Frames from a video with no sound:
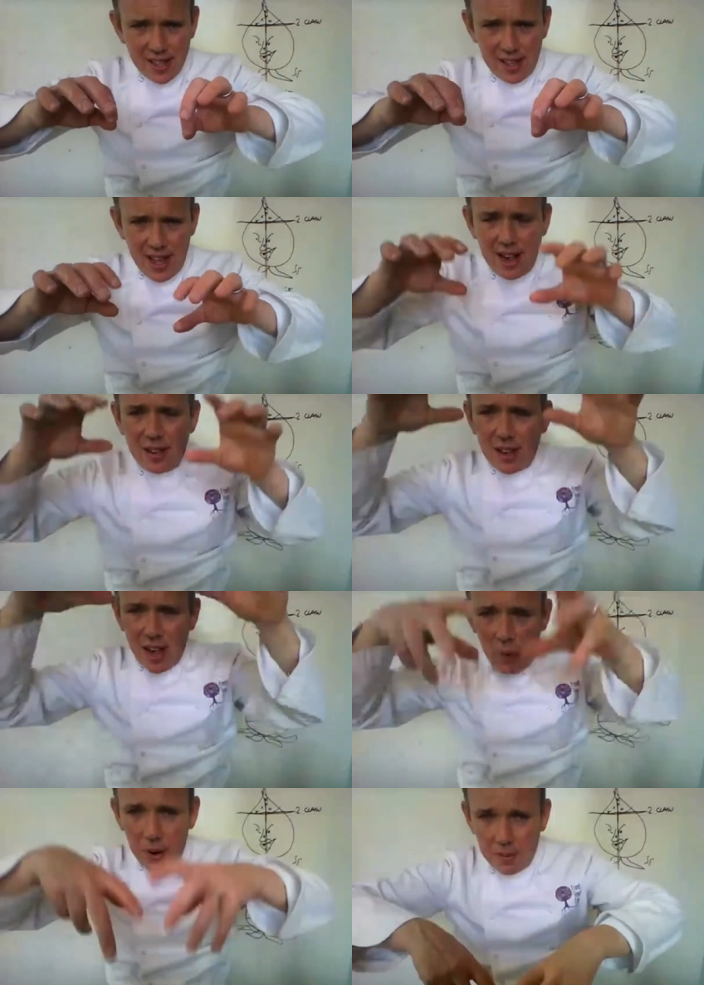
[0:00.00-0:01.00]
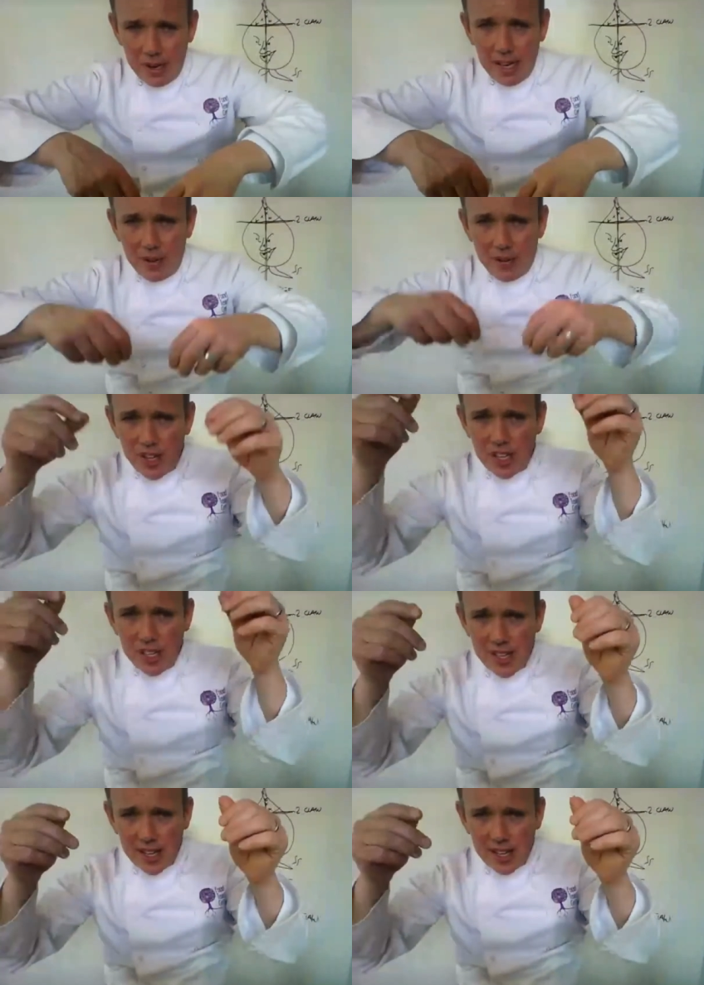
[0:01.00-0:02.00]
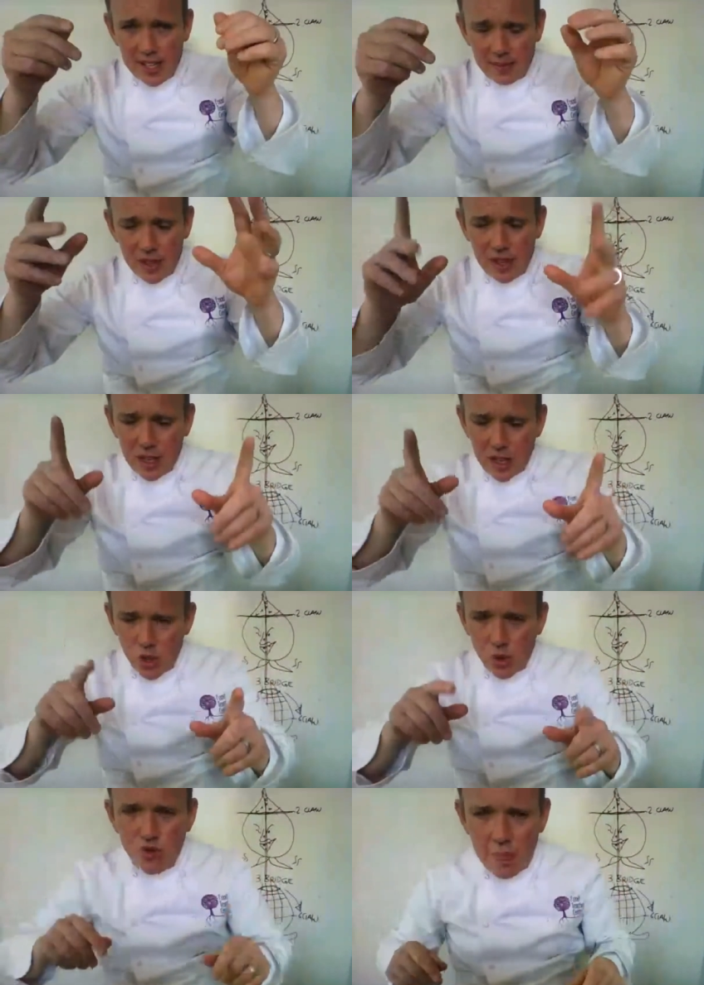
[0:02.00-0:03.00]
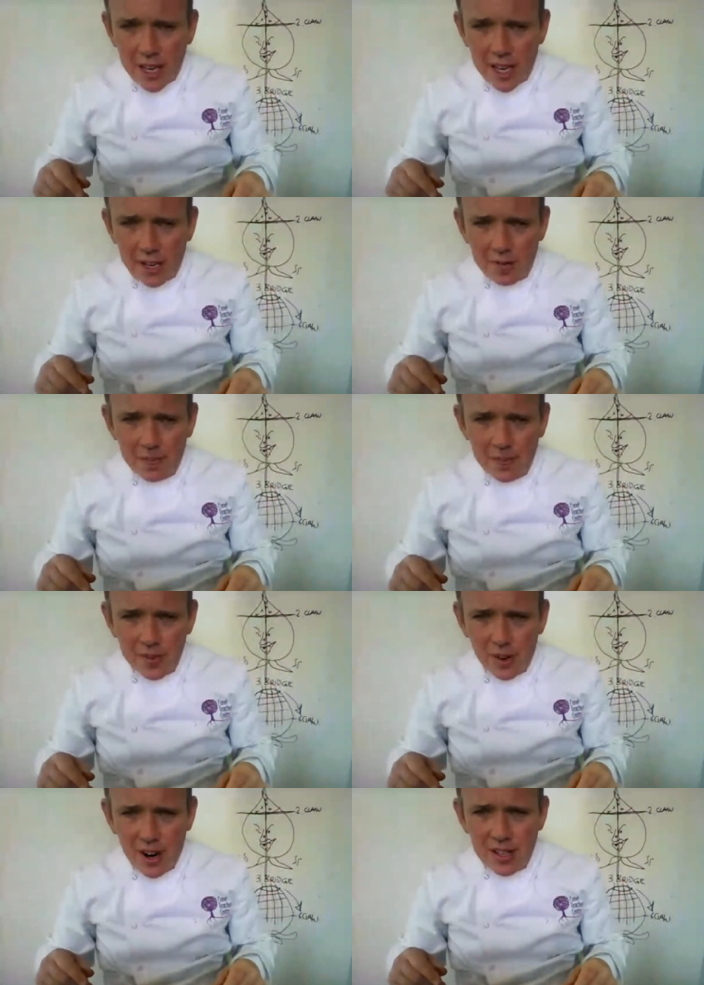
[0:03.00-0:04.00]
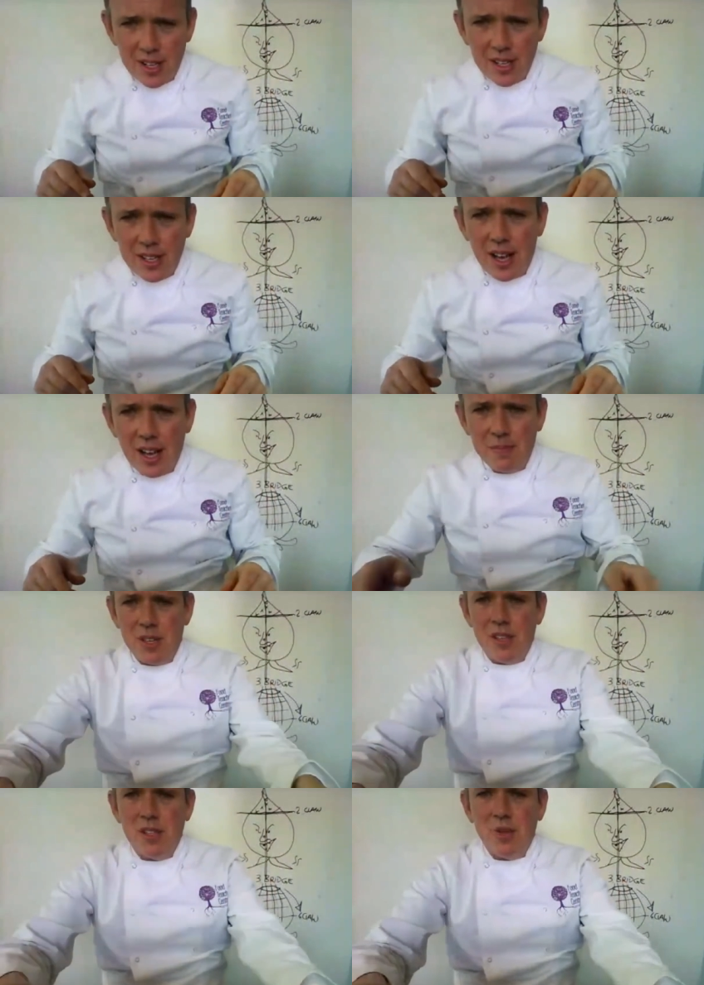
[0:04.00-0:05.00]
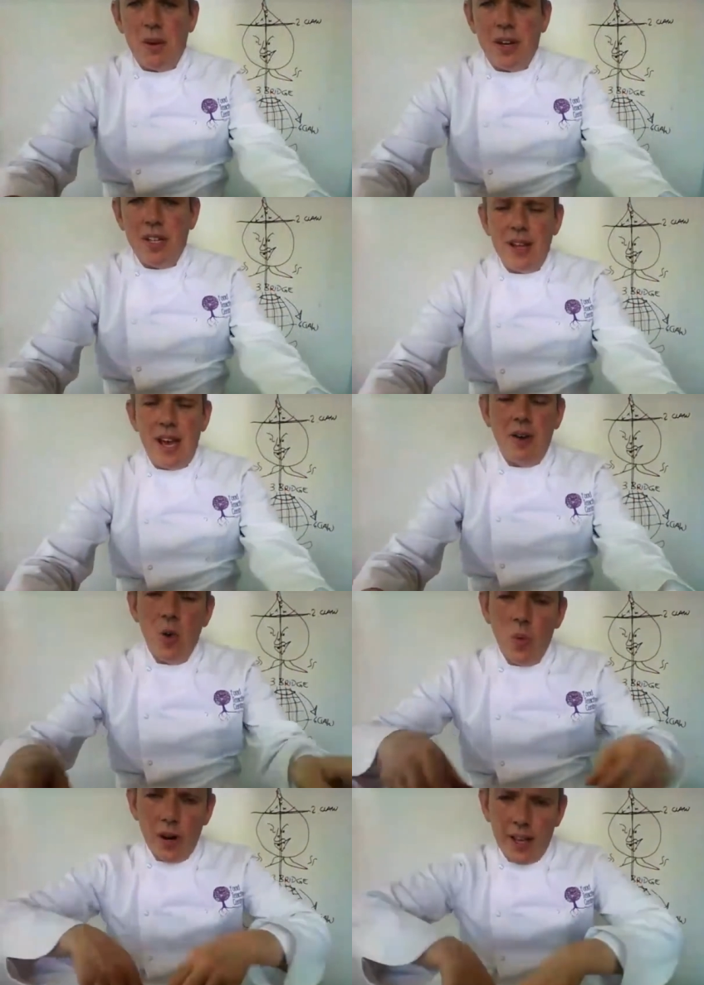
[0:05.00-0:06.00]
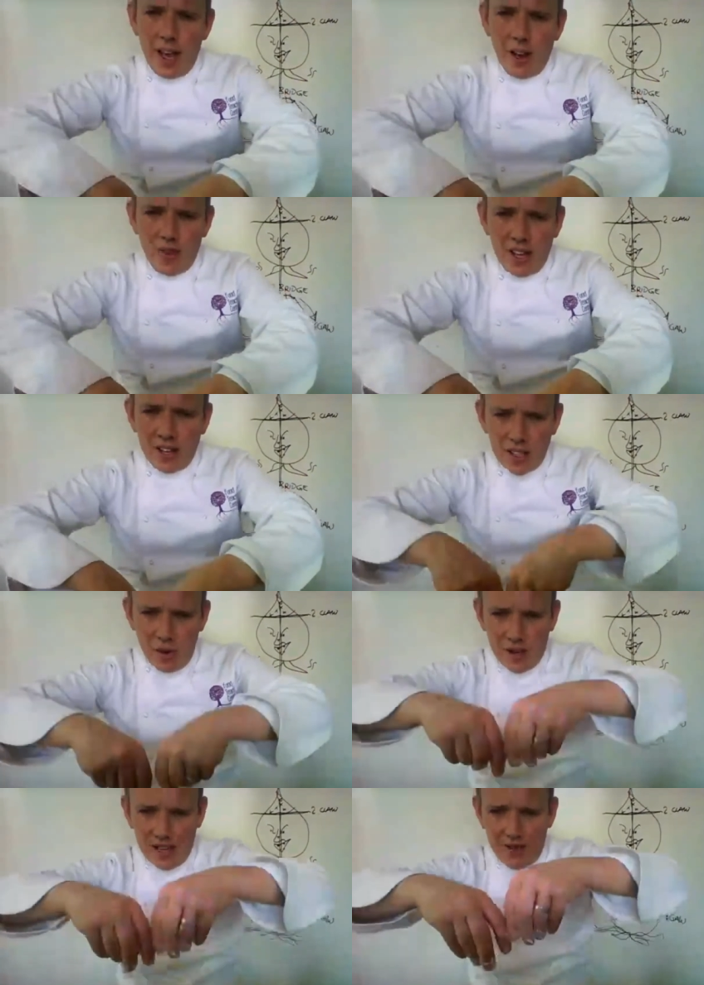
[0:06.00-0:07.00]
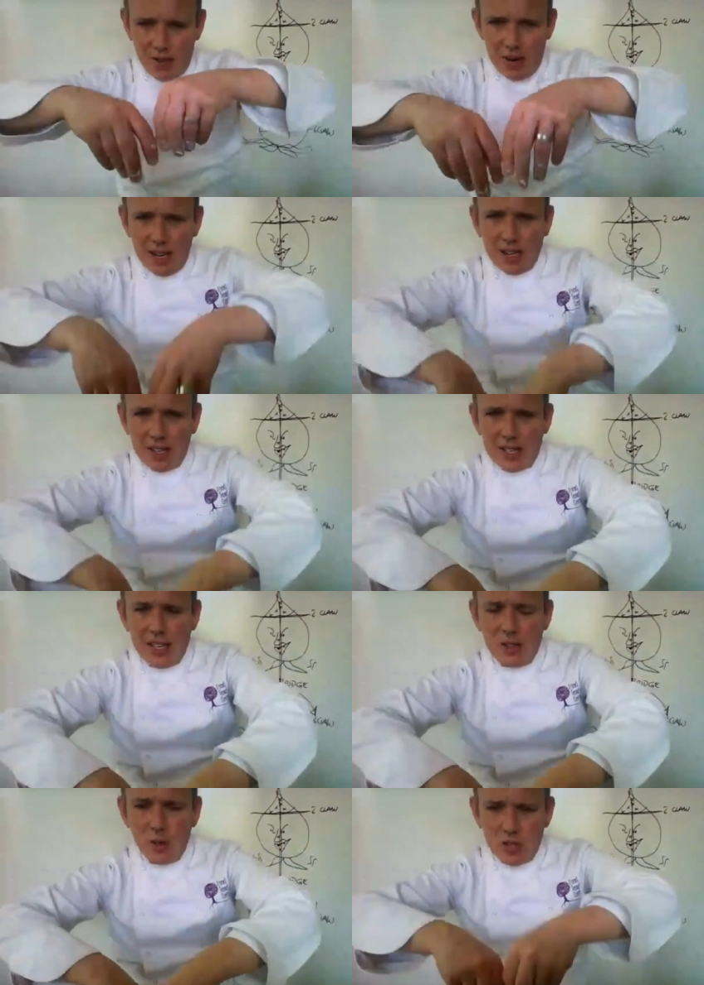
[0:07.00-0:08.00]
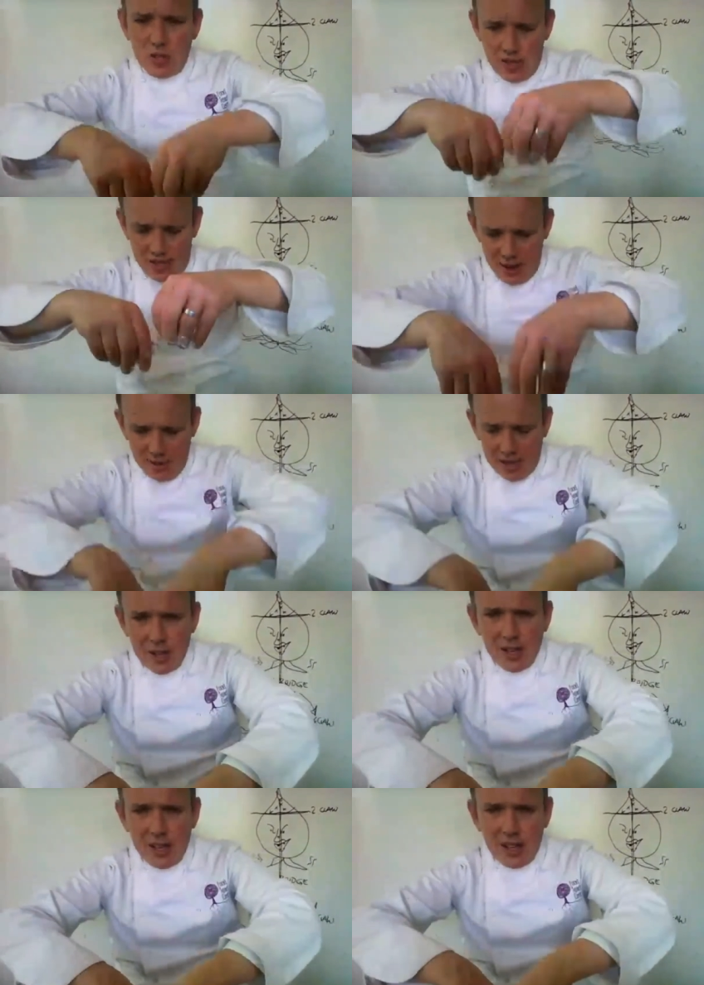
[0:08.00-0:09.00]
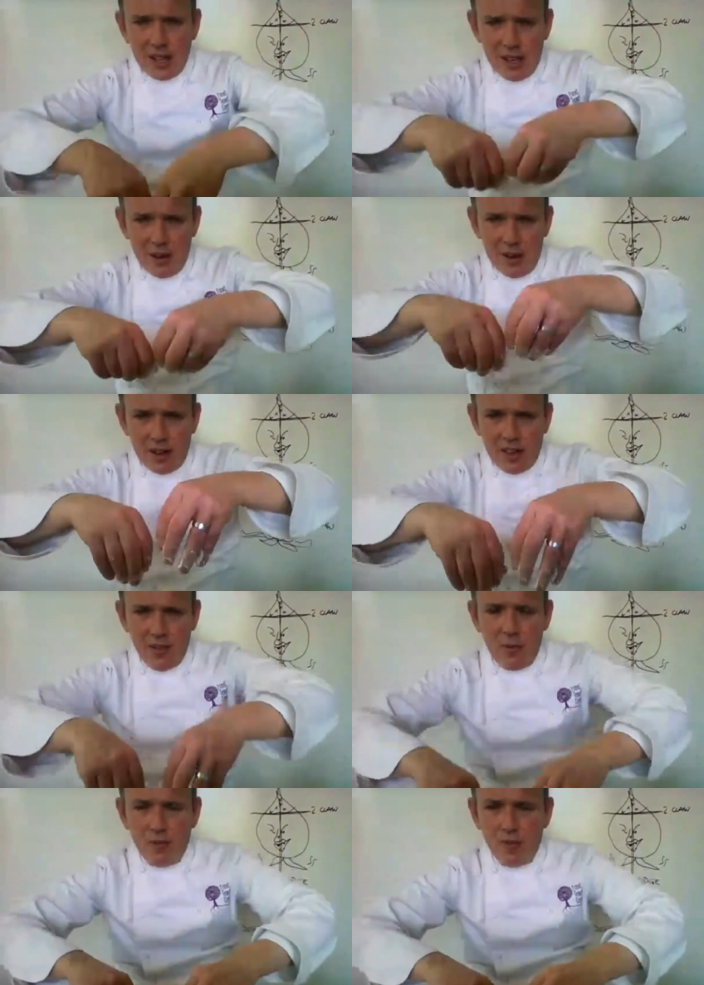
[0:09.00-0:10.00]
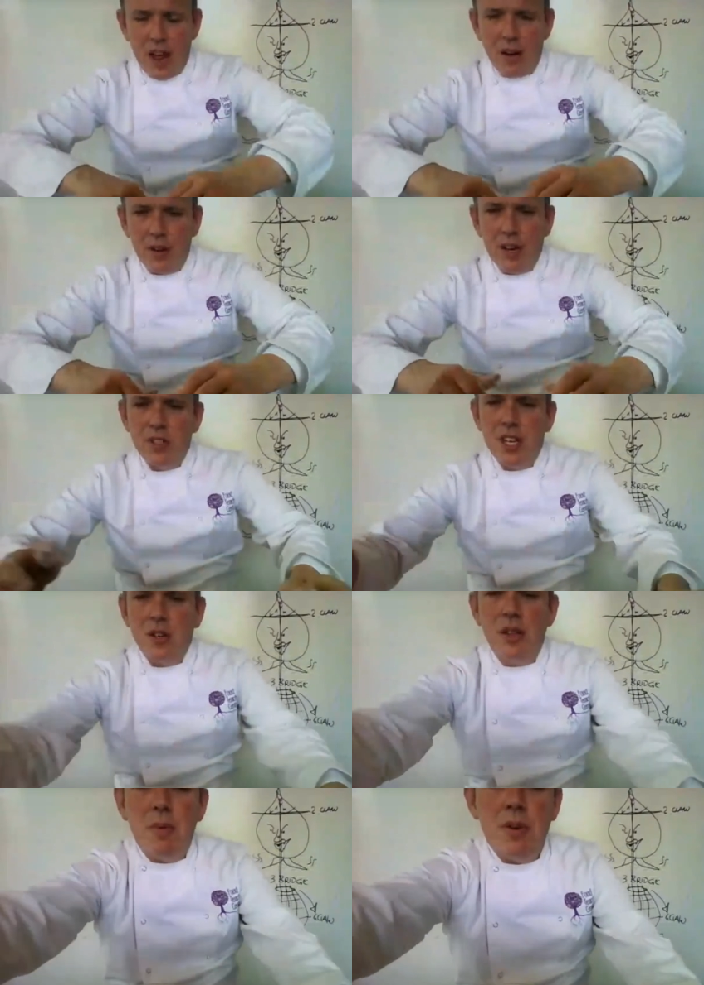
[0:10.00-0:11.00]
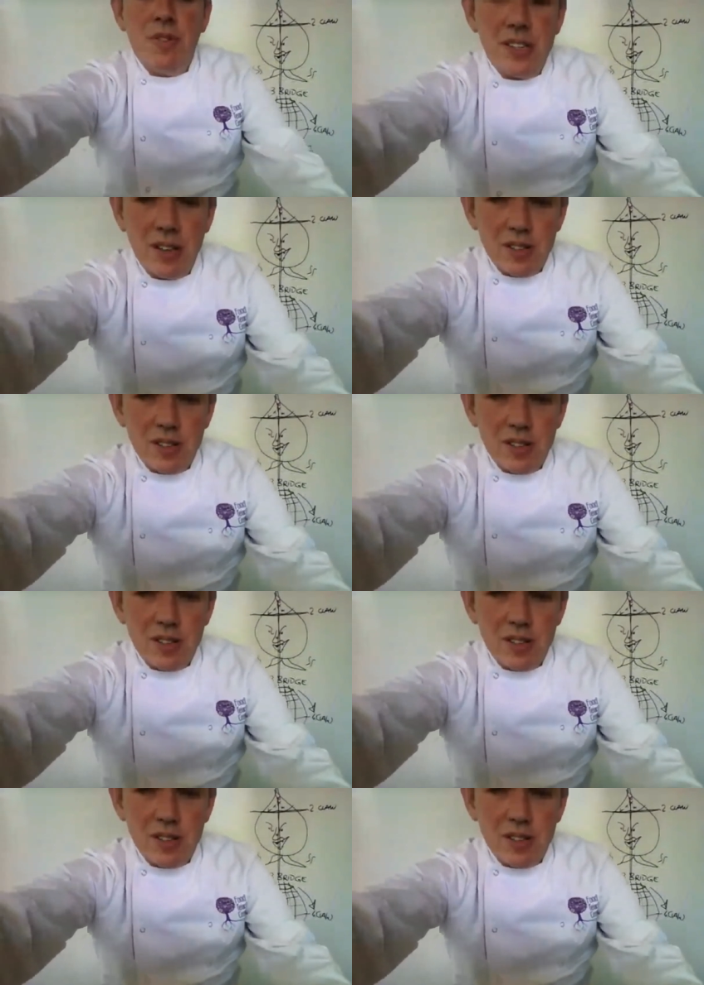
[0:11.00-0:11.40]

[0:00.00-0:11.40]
like that, and we're going to be lifting and tickling. It's called rubbing in. All right, so this is what we're going to do now. We're going to get our fingers and we're going to give them a little tickle. There we go. And give our flour a little tickle. Let me move that